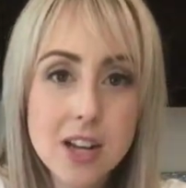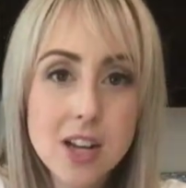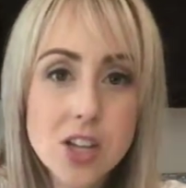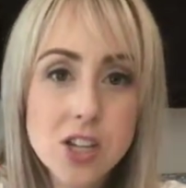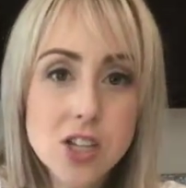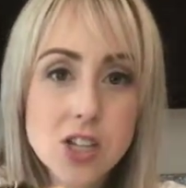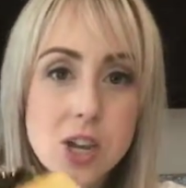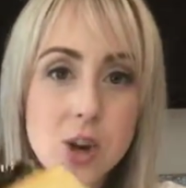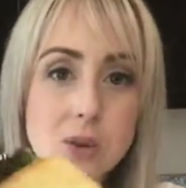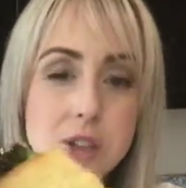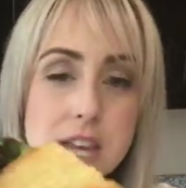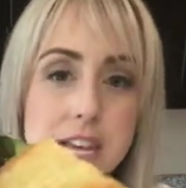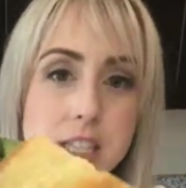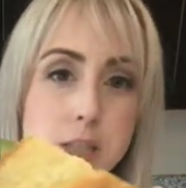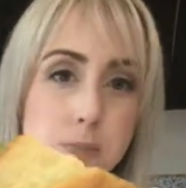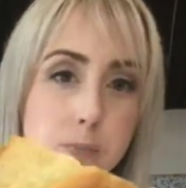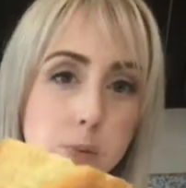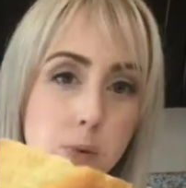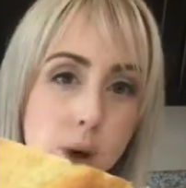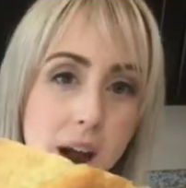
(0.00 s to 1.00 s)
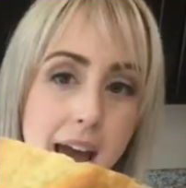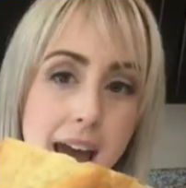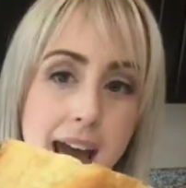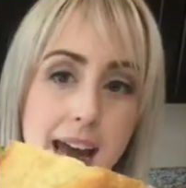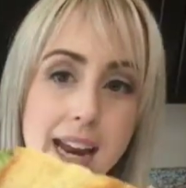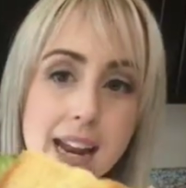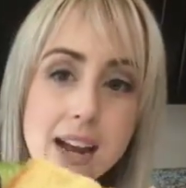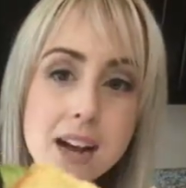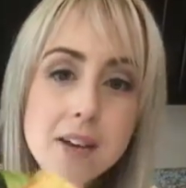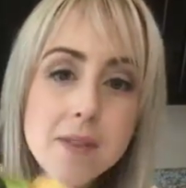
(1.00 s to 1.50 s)
So this
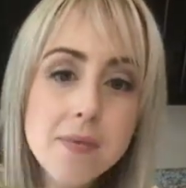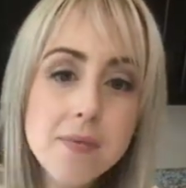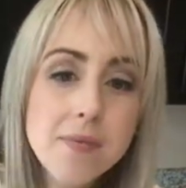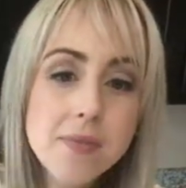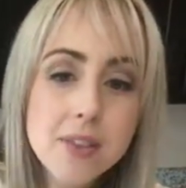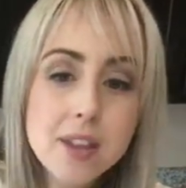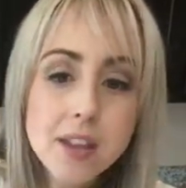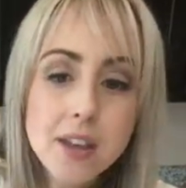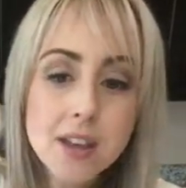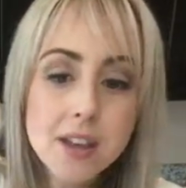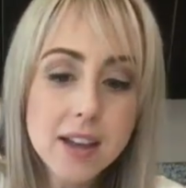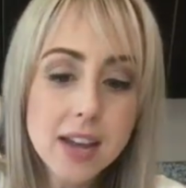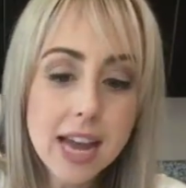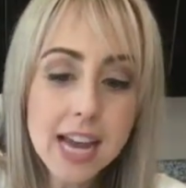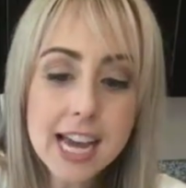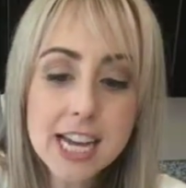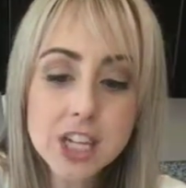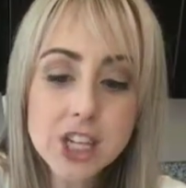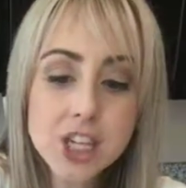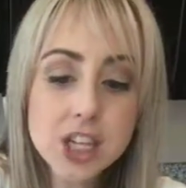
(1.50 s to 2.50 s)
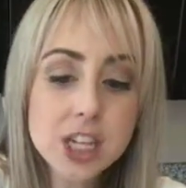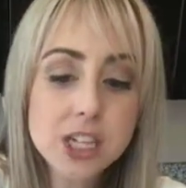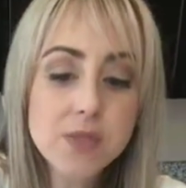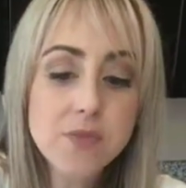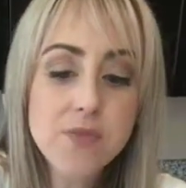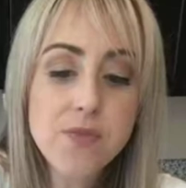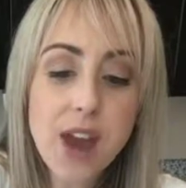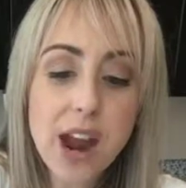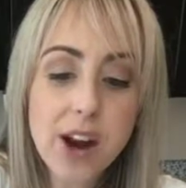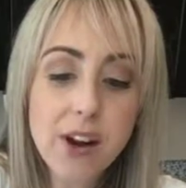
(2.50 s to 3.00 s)
bread is just
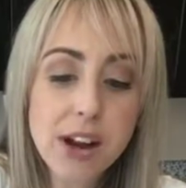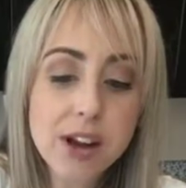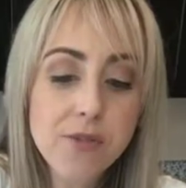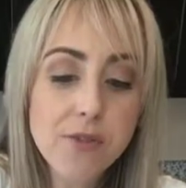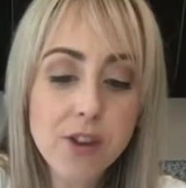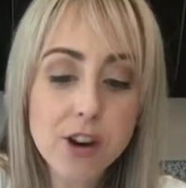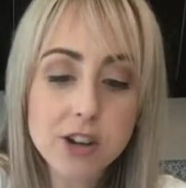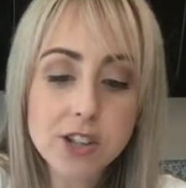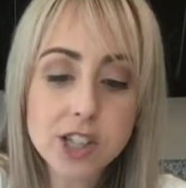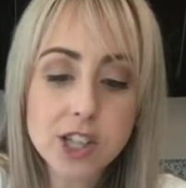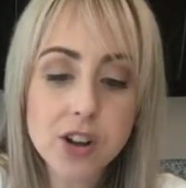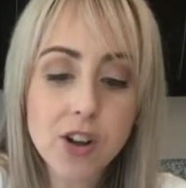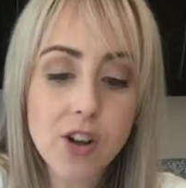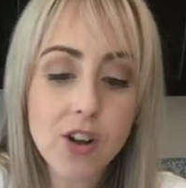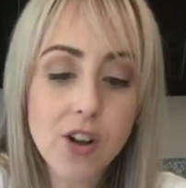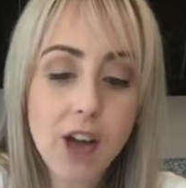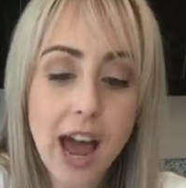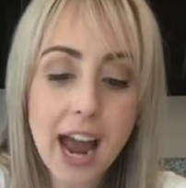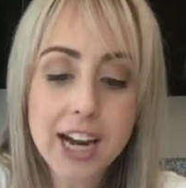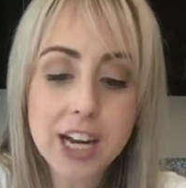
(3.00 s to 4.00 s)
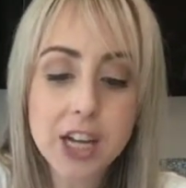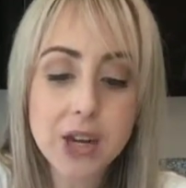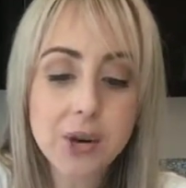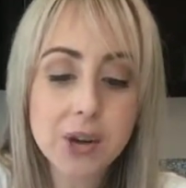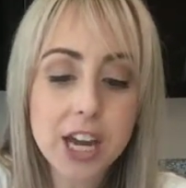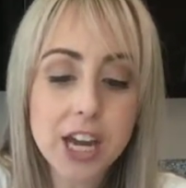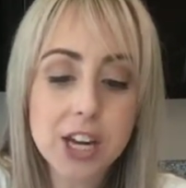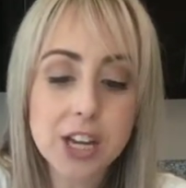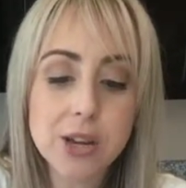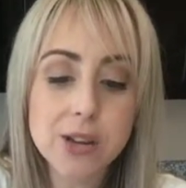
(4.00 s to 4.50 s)
very versatile, and you
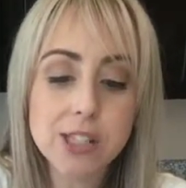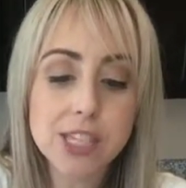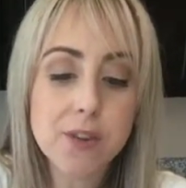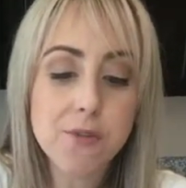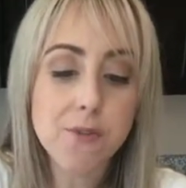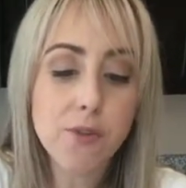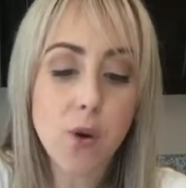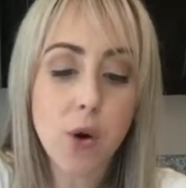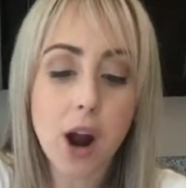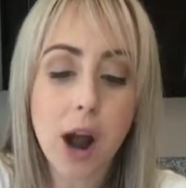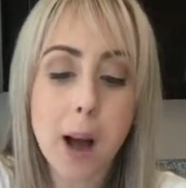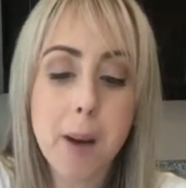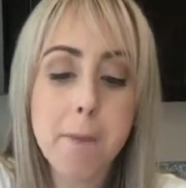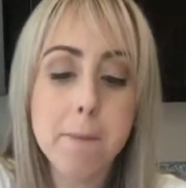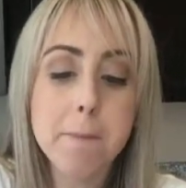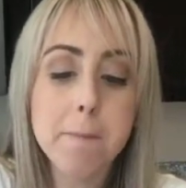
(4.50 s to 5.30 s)
can use it for a